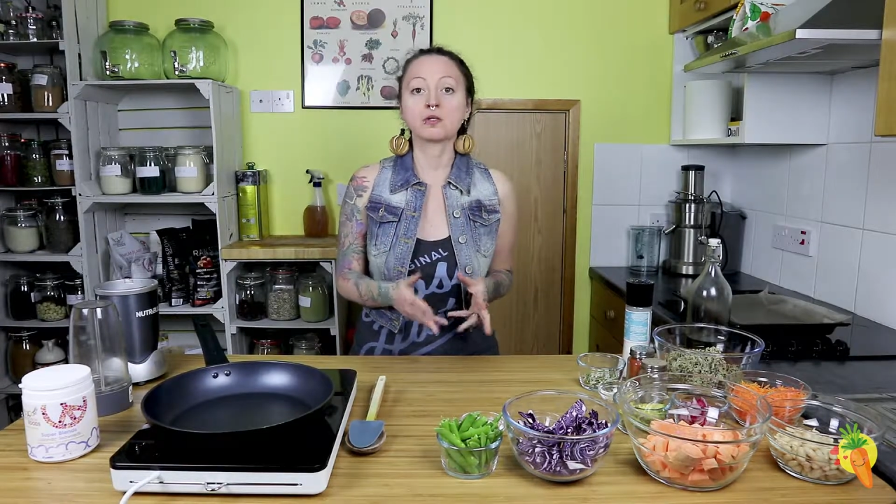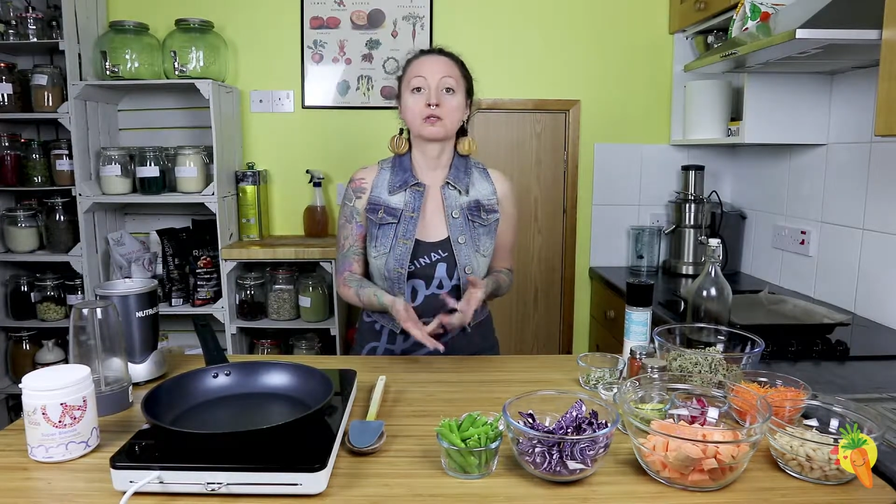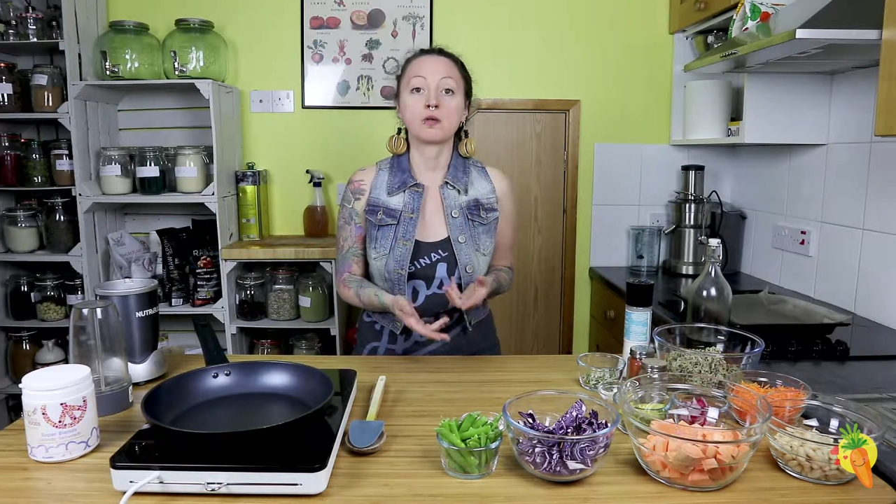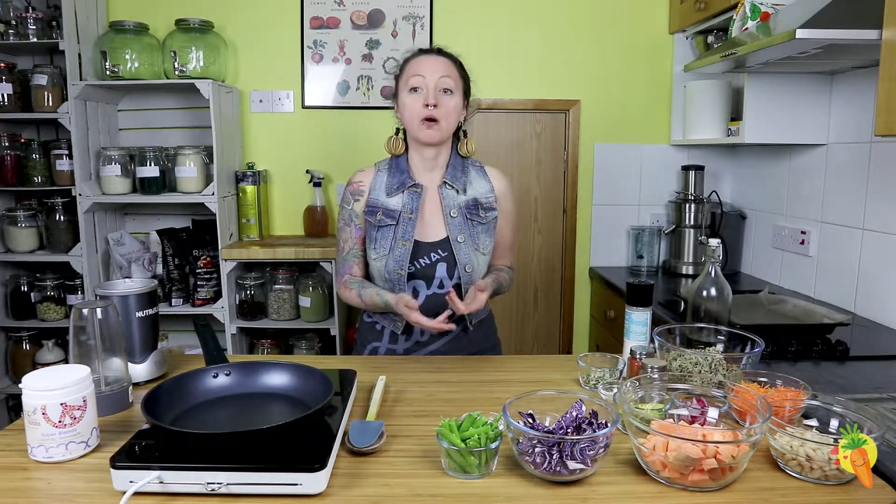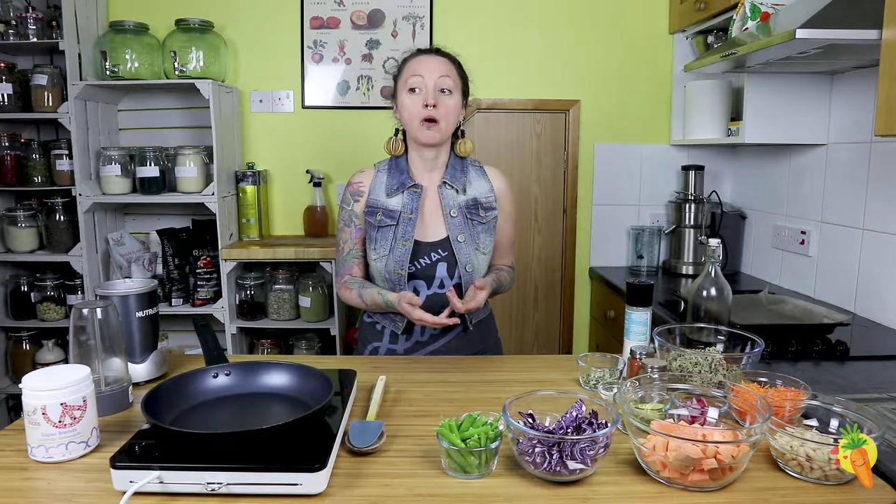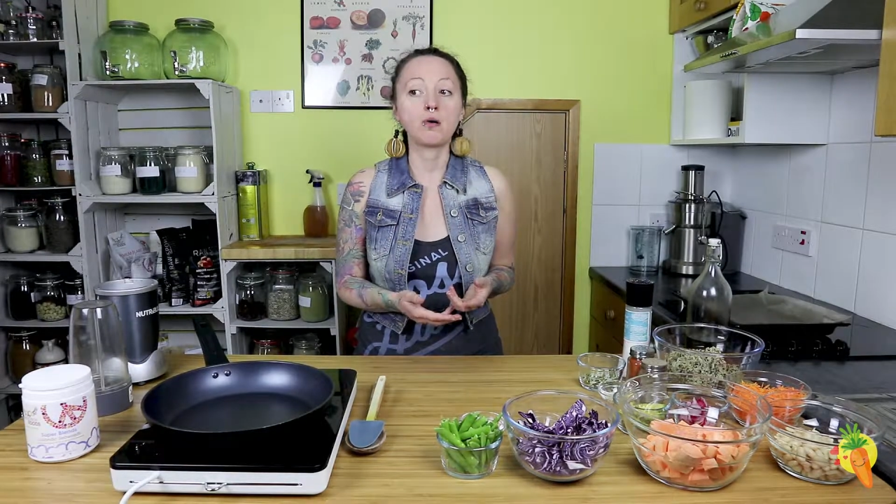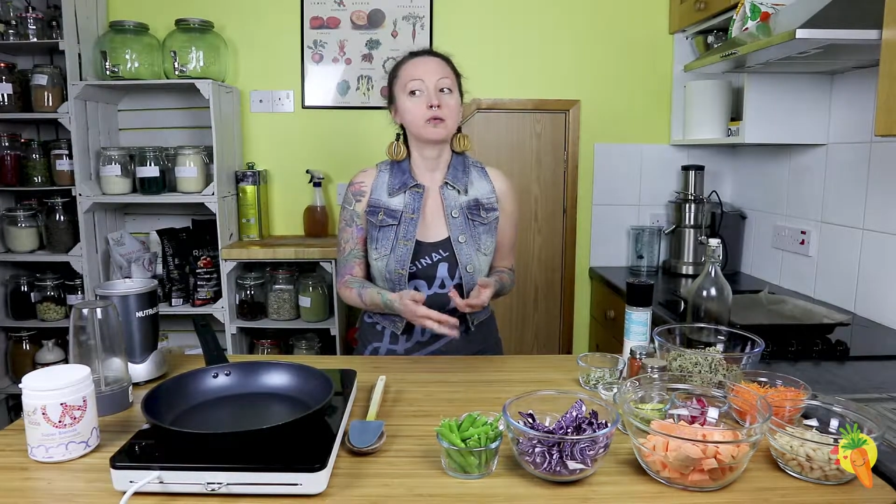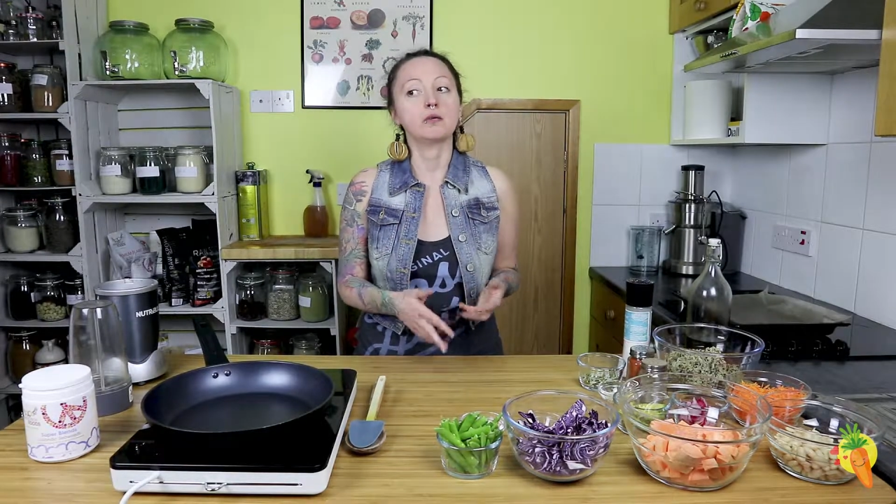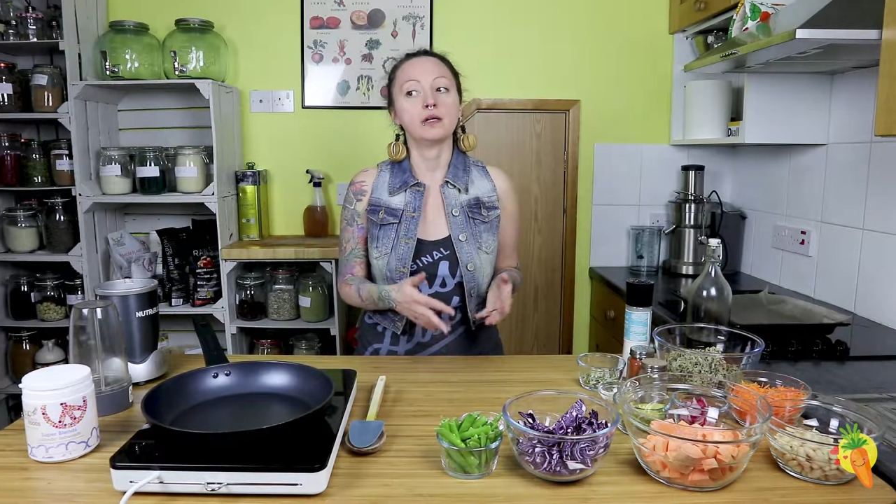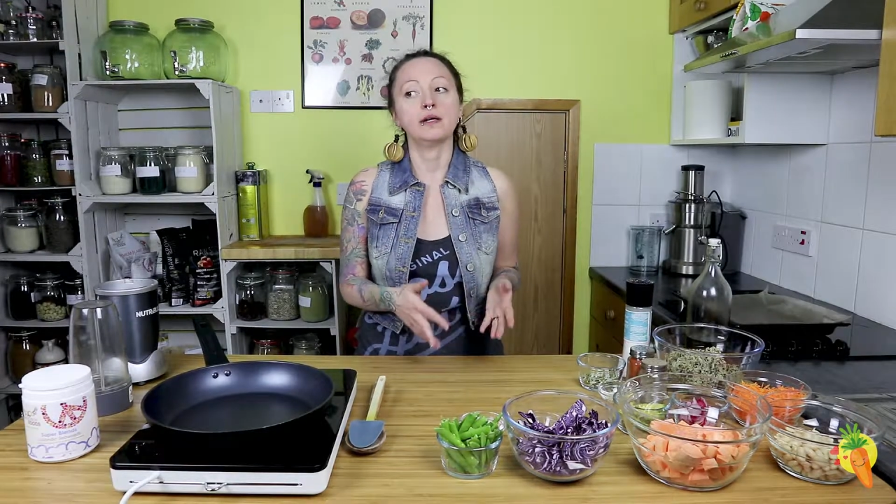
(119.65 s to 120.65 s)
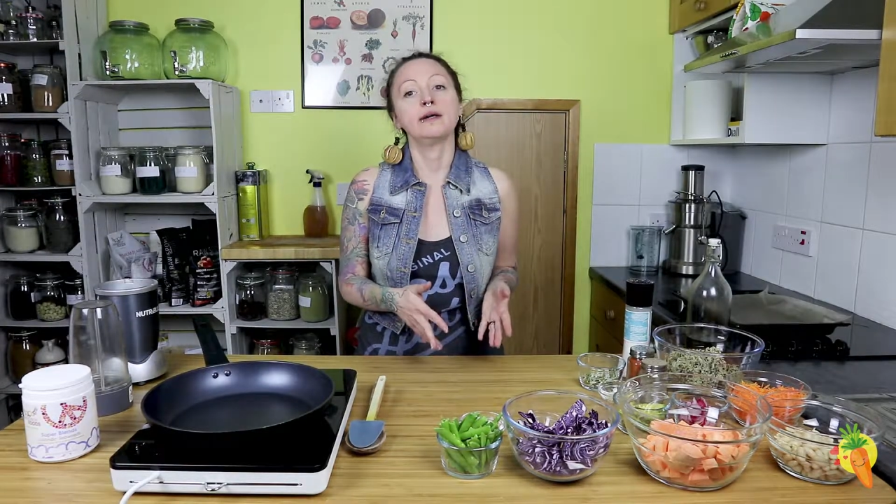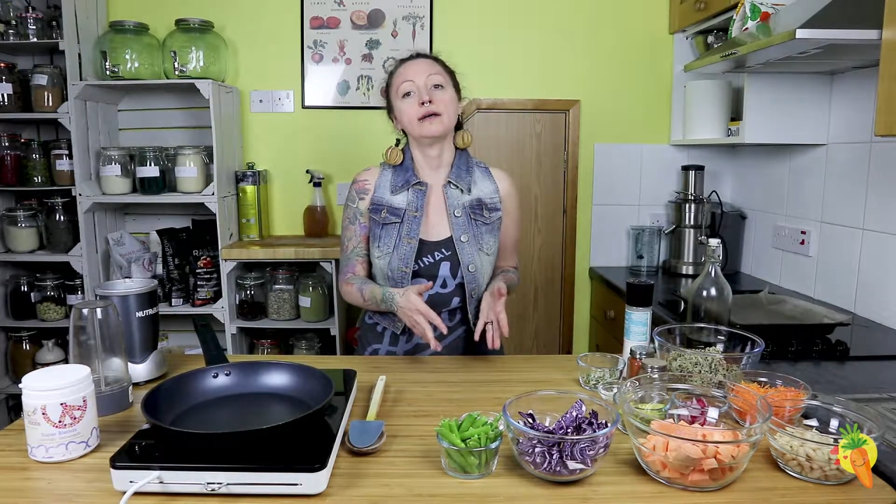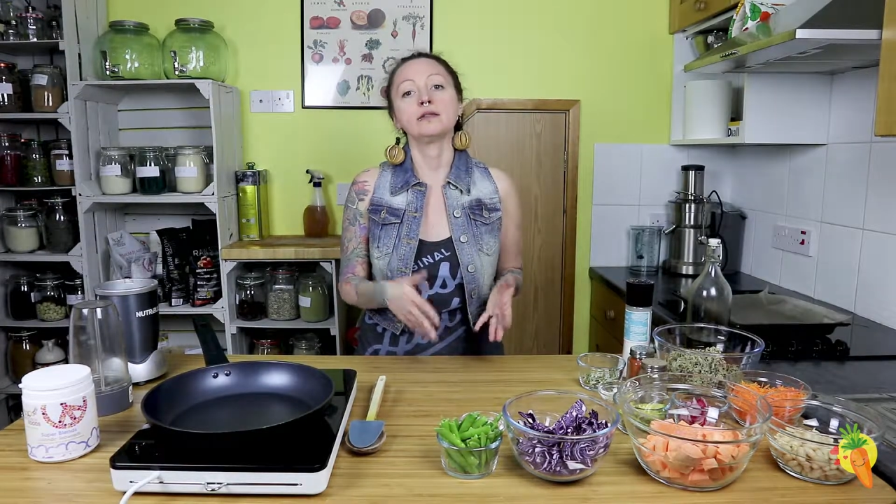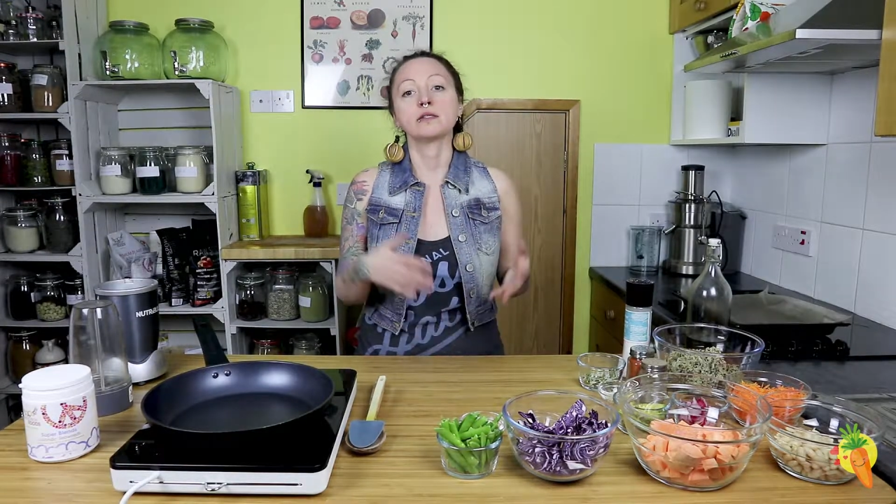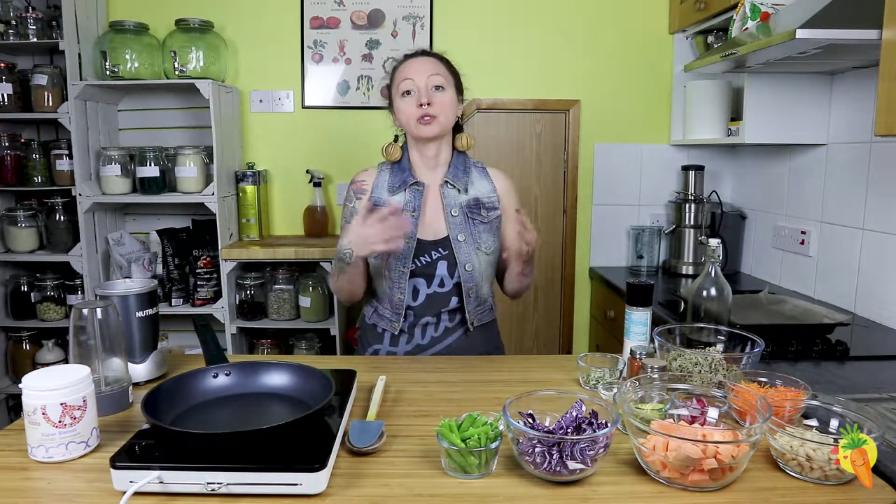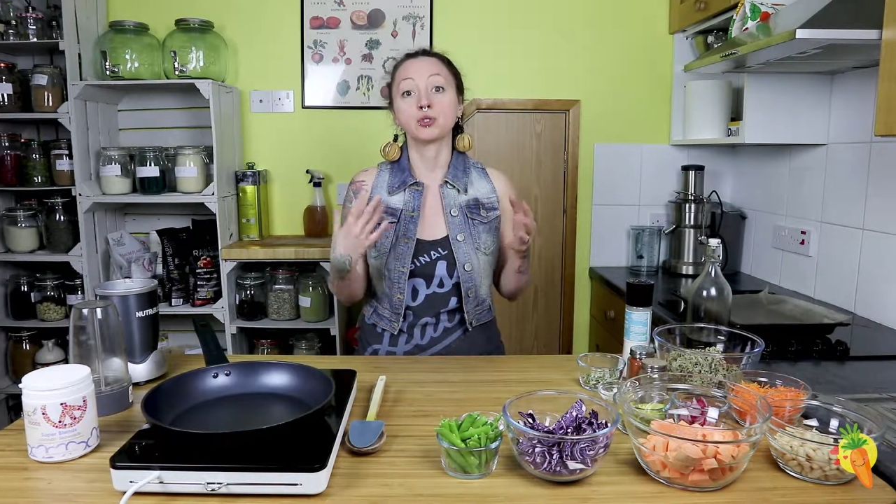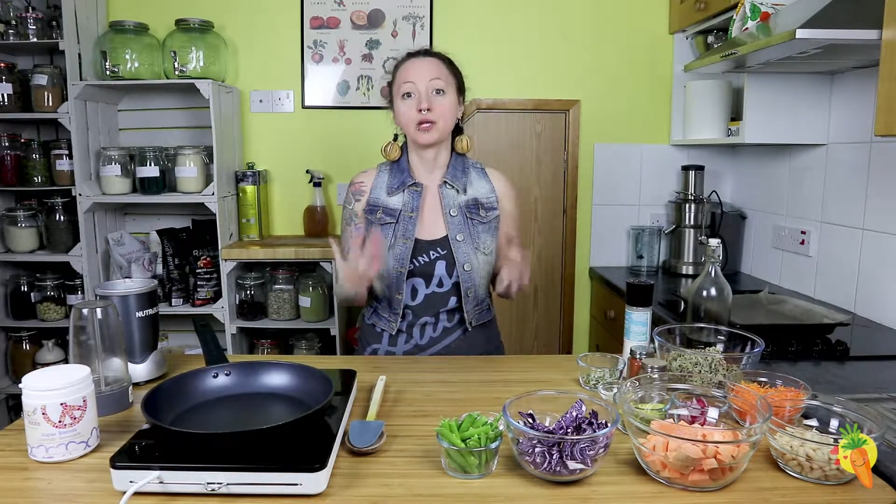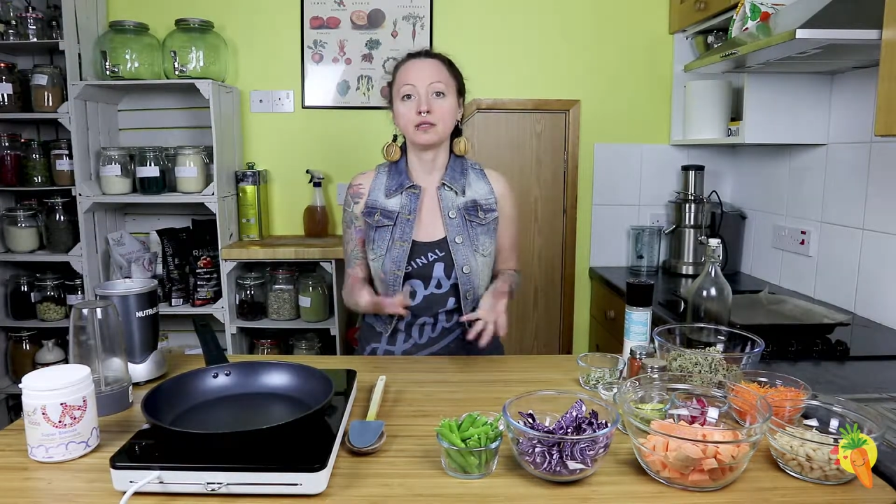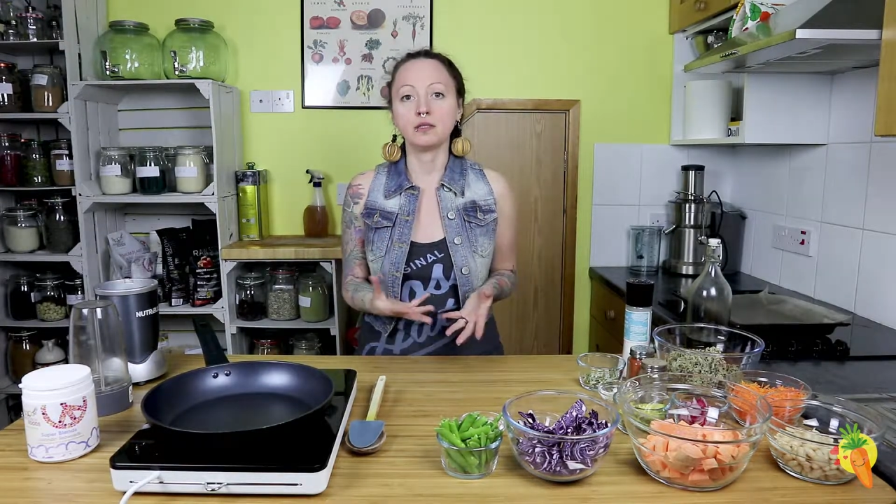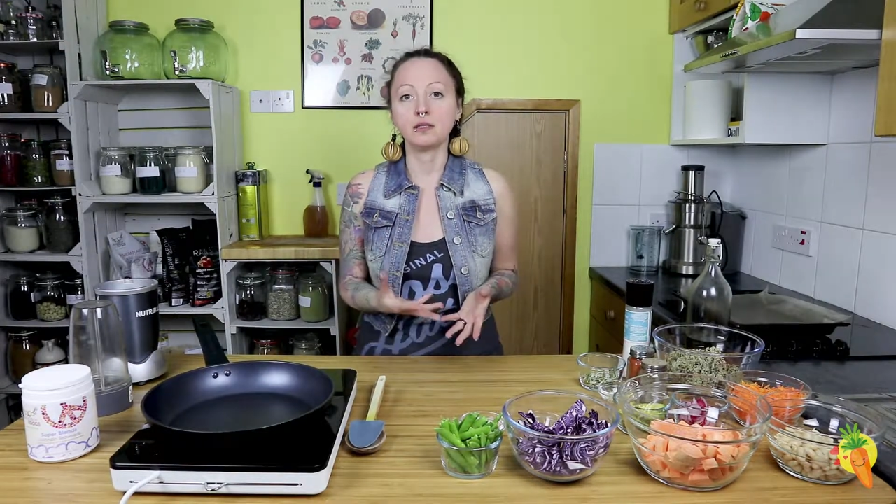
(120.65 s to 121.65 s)
so it is
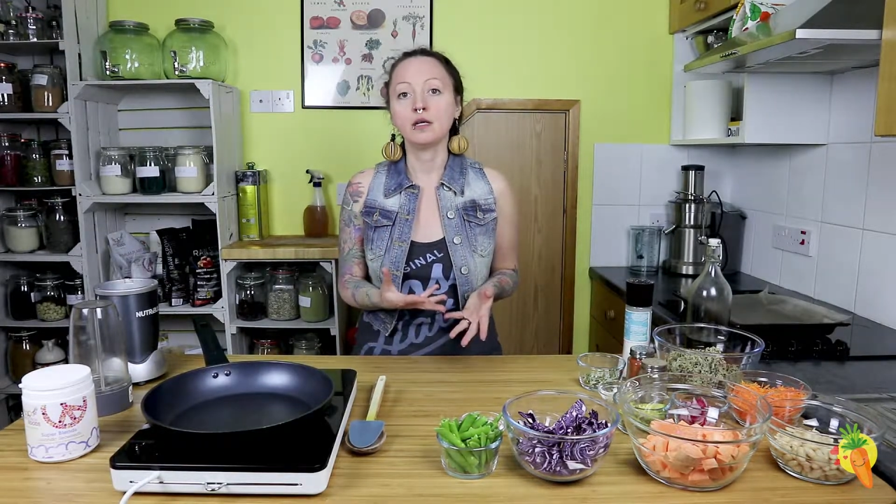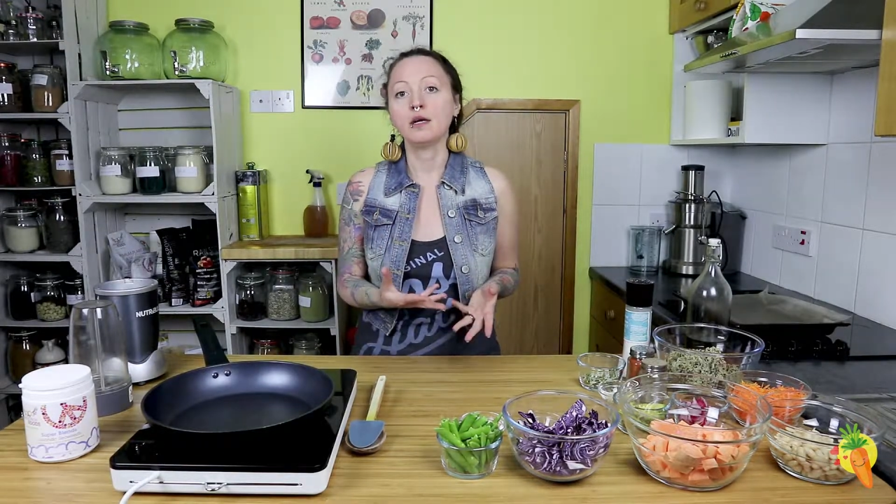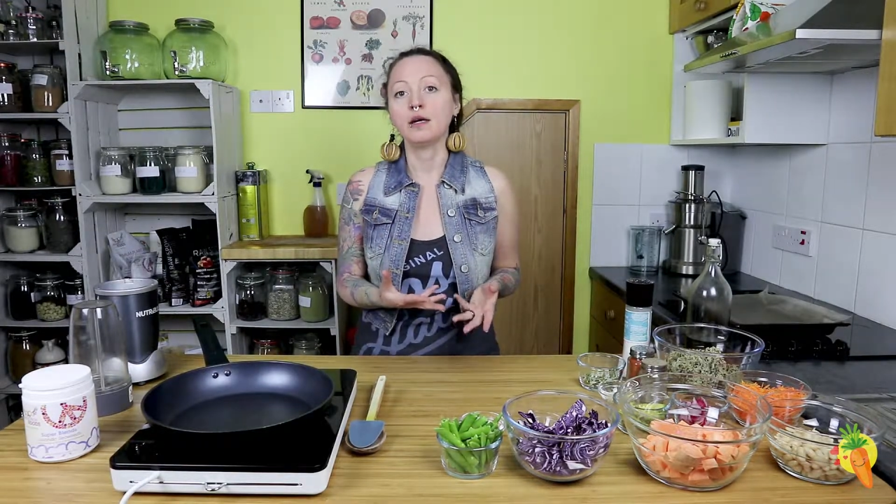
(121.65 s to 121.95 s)
ready